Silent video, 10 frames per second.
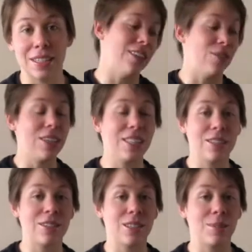So here's the
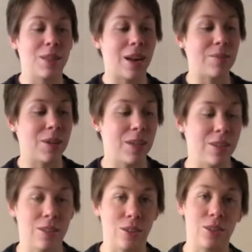recipe that I'm going to
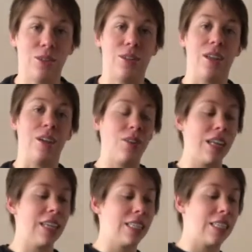use. I'll show you the
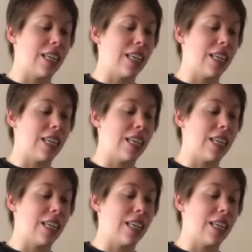ingredients,